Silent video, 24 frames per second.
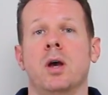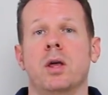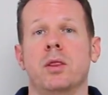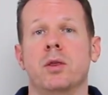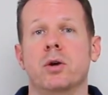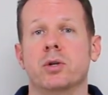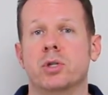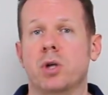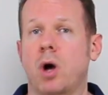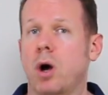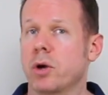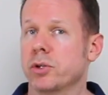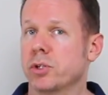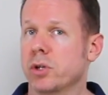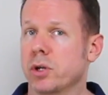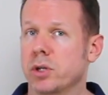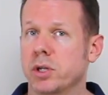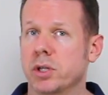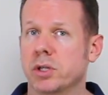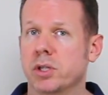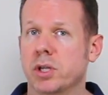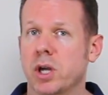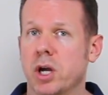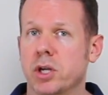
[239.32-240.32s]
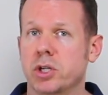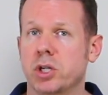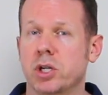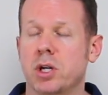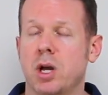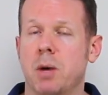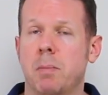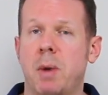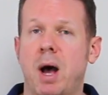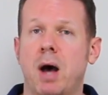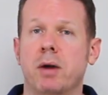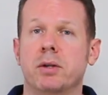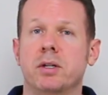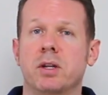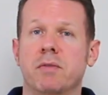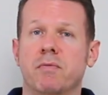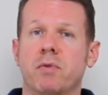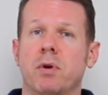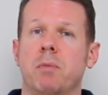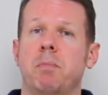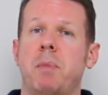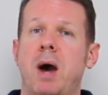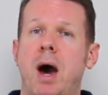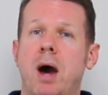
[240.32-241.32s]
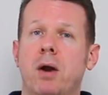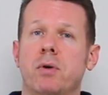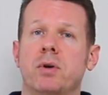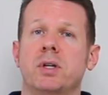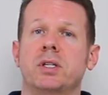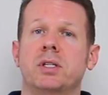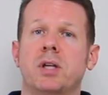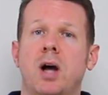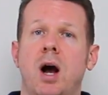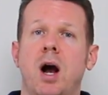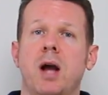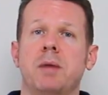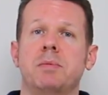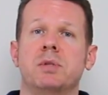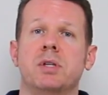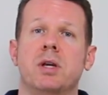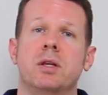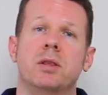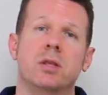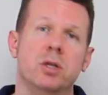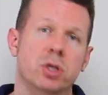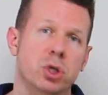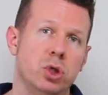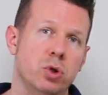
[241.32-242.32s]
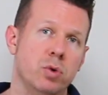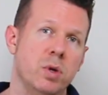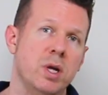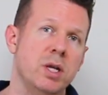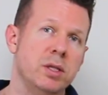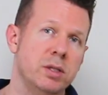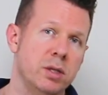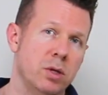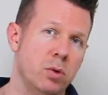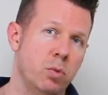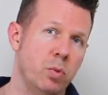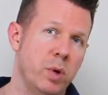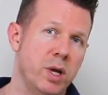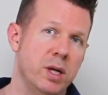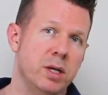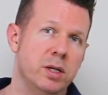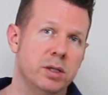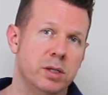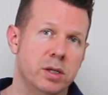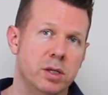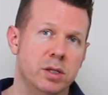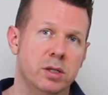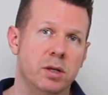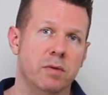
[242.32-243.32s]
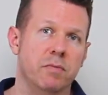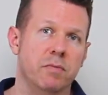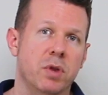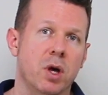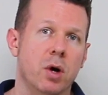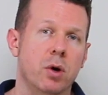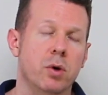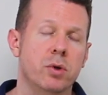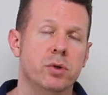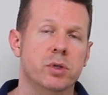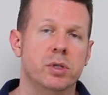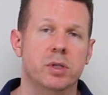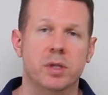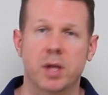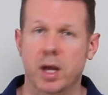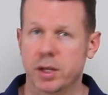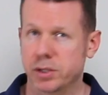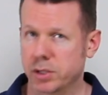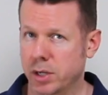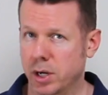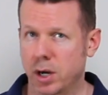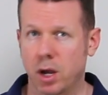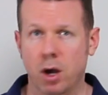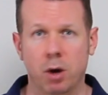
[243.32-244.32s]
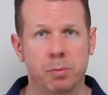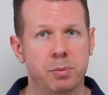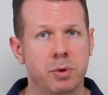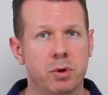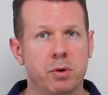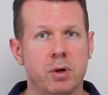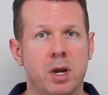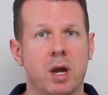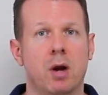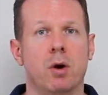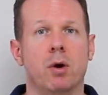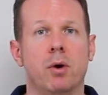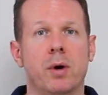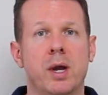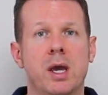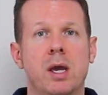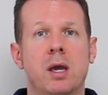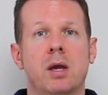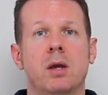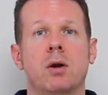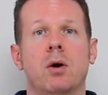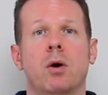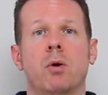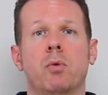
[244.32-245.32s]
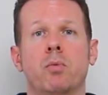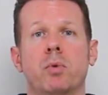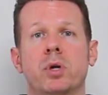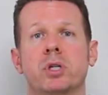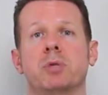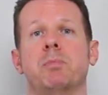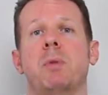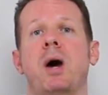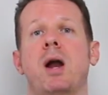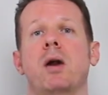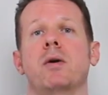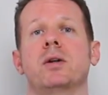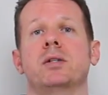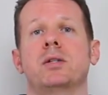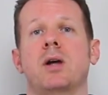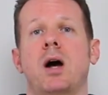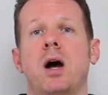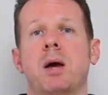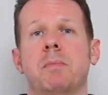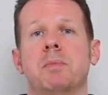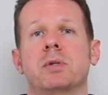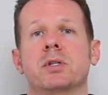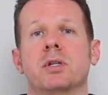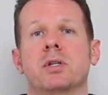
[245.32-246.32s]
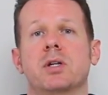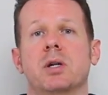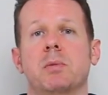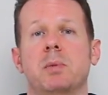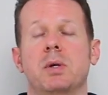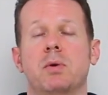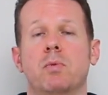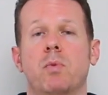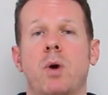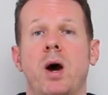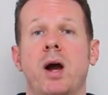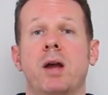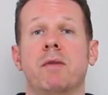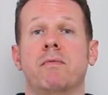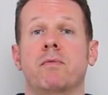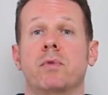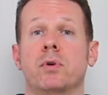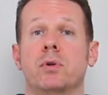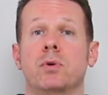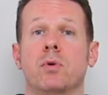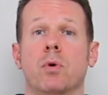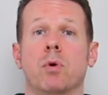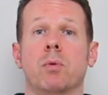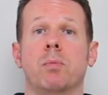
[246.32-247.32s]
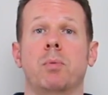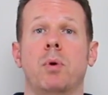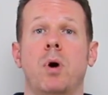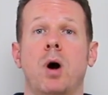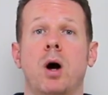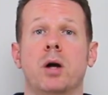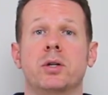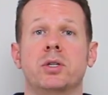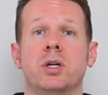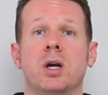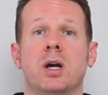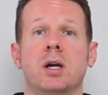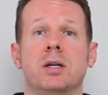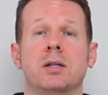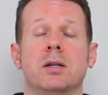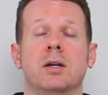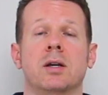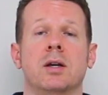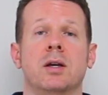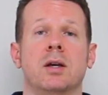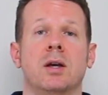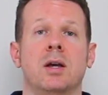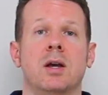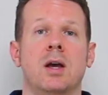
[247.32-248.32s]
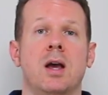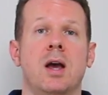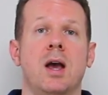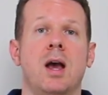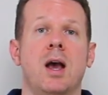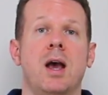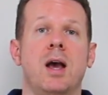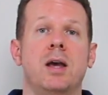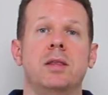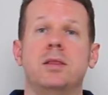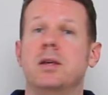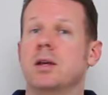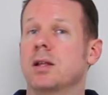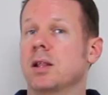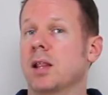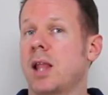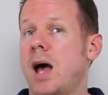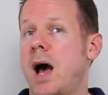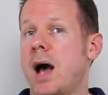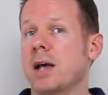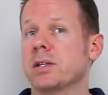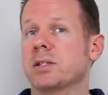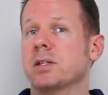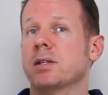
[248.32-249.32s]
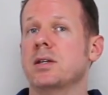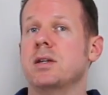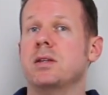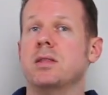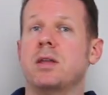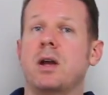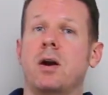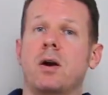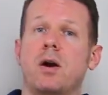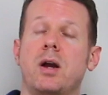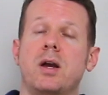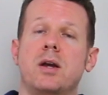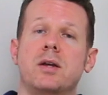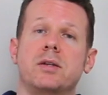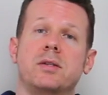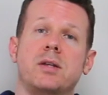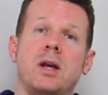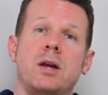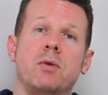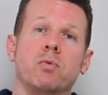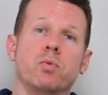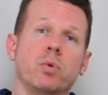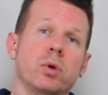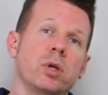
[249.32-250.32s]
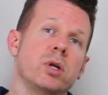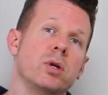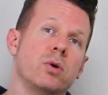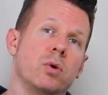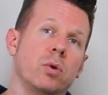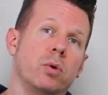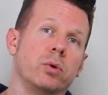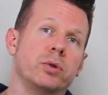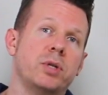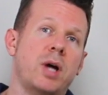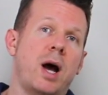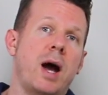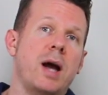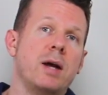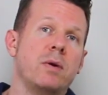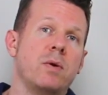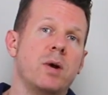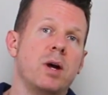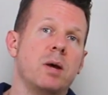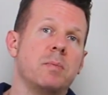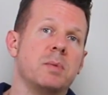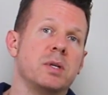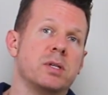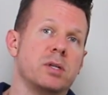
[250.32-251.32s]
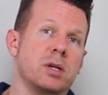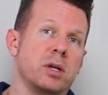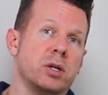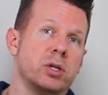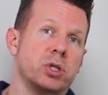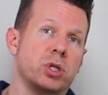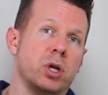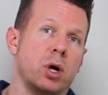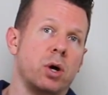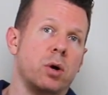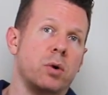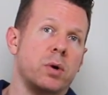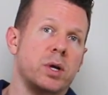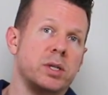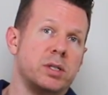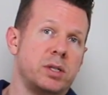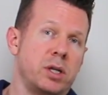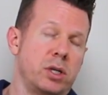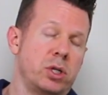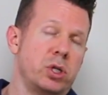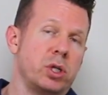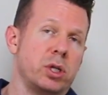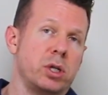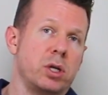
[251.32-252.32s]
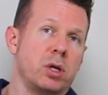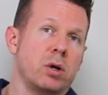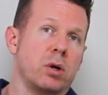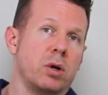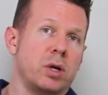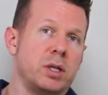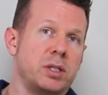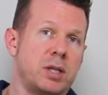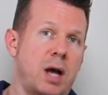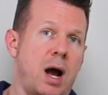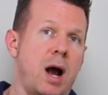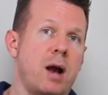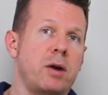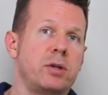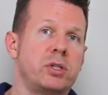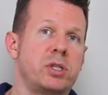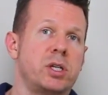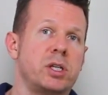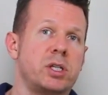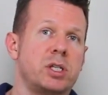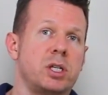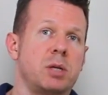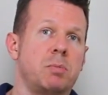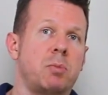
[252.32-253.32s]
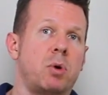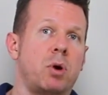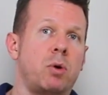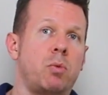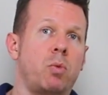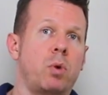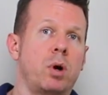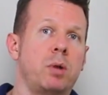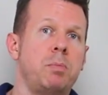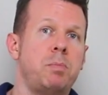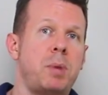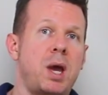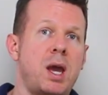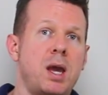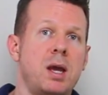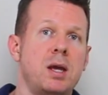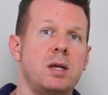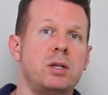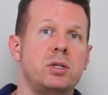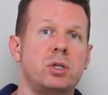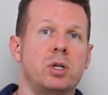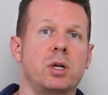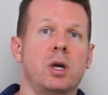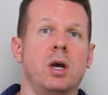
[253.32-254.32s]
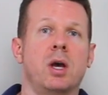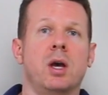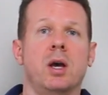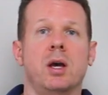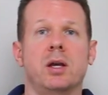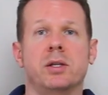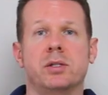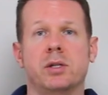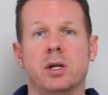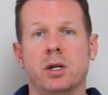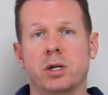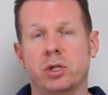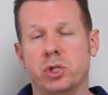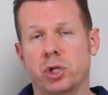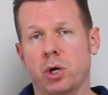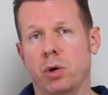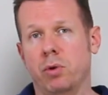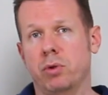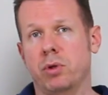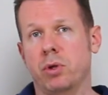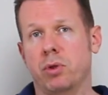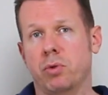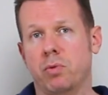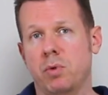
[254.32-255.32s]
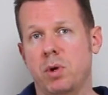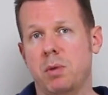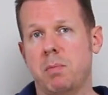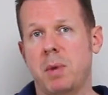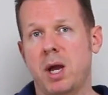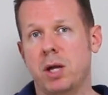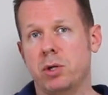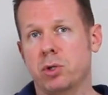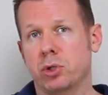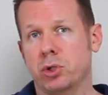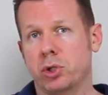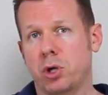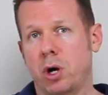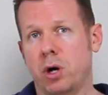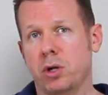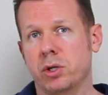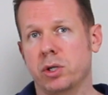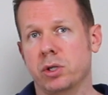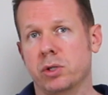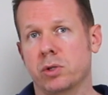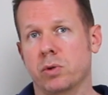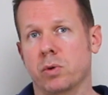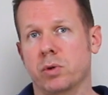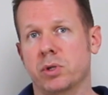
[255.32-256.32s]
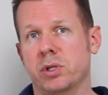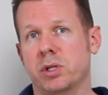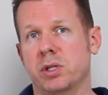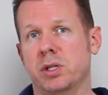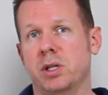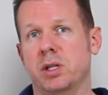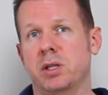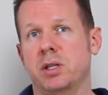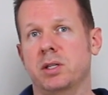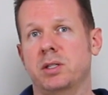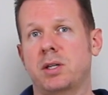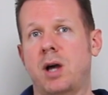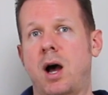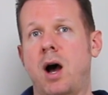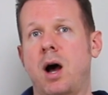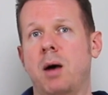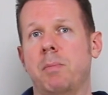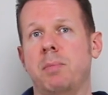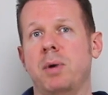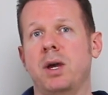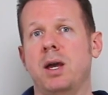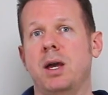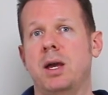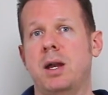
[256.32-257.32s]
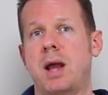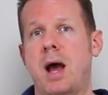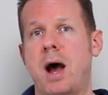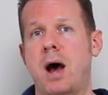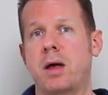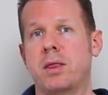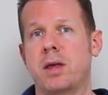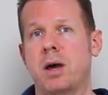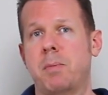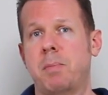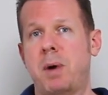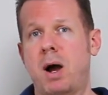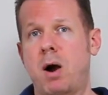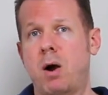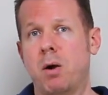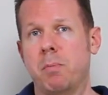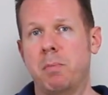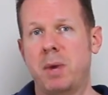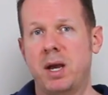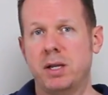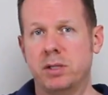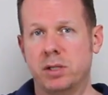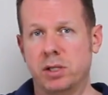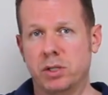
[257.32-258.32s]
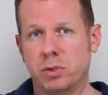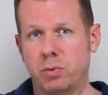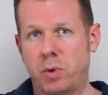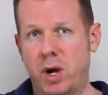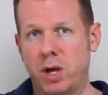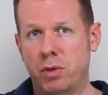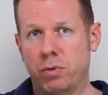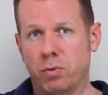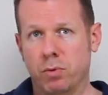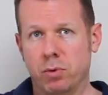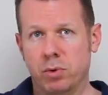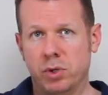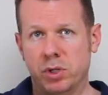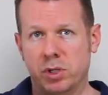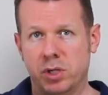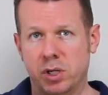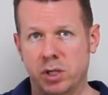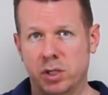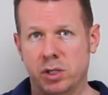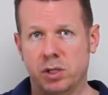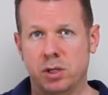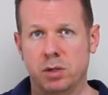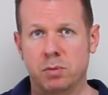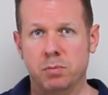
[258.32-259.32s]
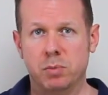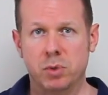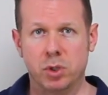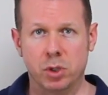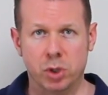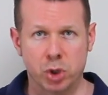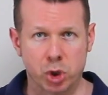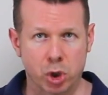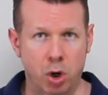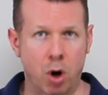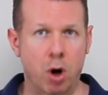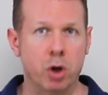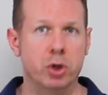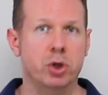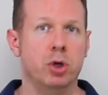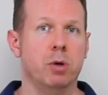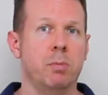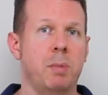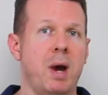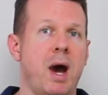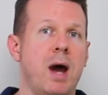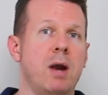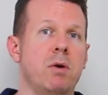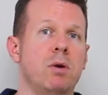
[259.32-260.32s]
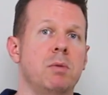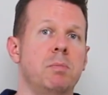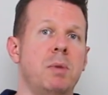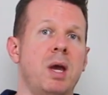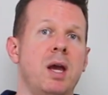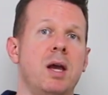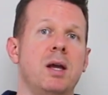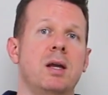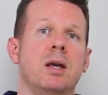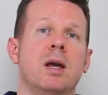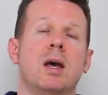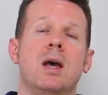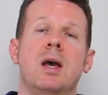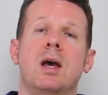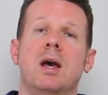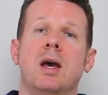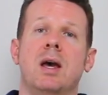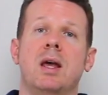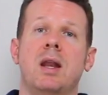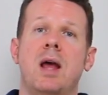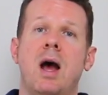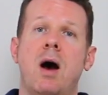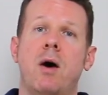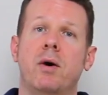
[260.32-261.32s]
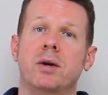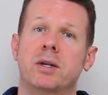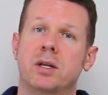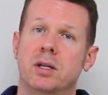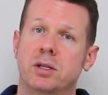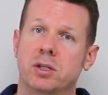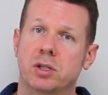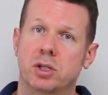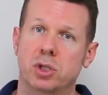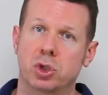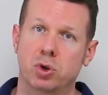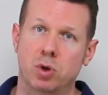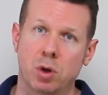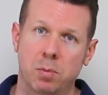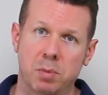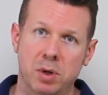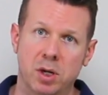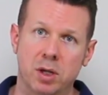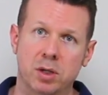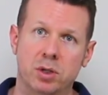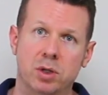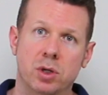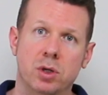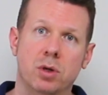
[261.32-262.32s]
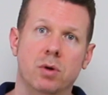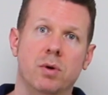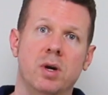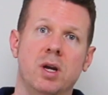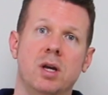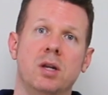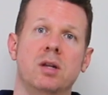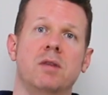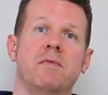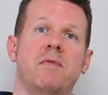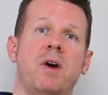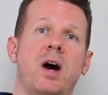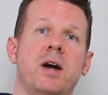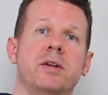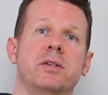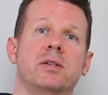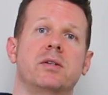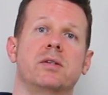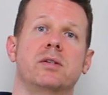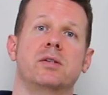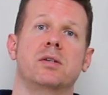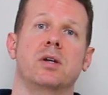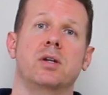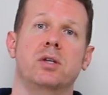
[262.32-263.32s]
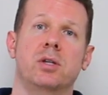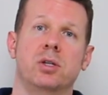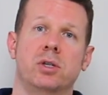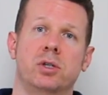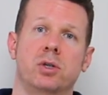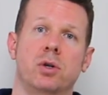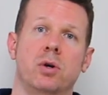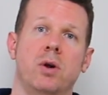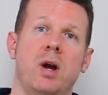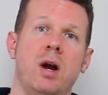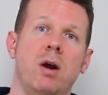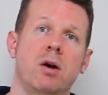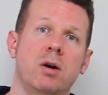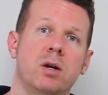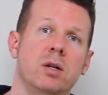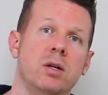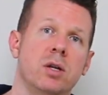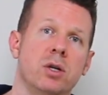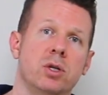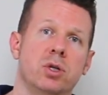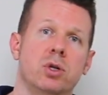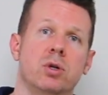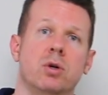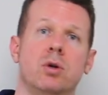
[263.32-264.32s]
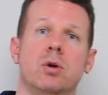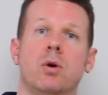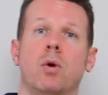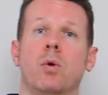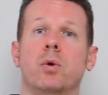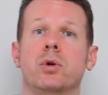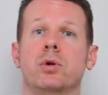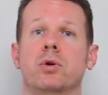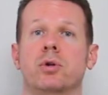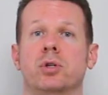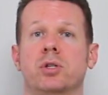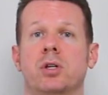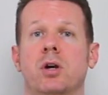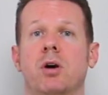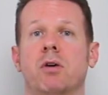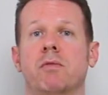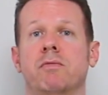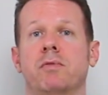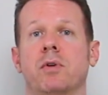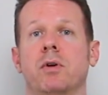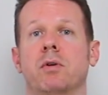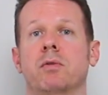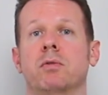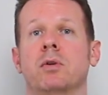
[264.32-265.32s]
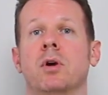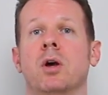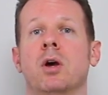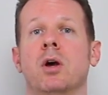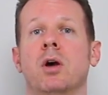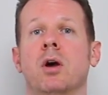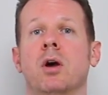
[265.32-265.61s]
There's also a discussion about different battery types and the strengths and weaknesses those. That's going to help you narrow in on which battery type is going to be right for your project. And then lastly, there is a really cool diagram that's going to show essentially your entire system on one page. It's going to show the three major charging sources at the top and how that power makes its way through the system to charge your battery bank, and how it gets distributed to your end devices such as your air conditioner or your cell phone.